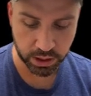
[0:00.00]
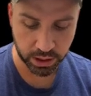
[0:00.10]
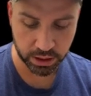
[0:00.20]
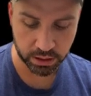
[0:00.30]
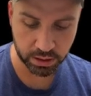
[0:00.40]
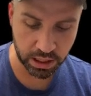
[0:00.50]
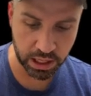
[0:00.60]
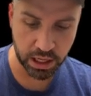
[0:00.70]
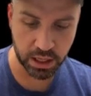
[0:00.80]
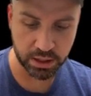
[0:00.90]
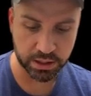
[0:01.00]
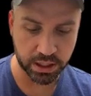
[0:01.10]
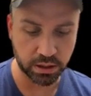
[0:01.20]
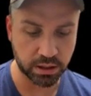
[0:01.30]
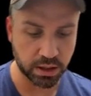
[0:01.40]
in, take a
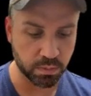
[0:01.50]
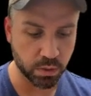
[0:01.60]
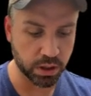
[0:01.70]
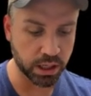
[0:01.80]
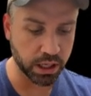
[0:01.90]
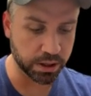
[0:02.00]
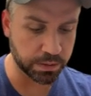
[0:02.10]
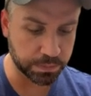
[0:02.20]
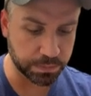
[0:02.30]
look at Morgan here.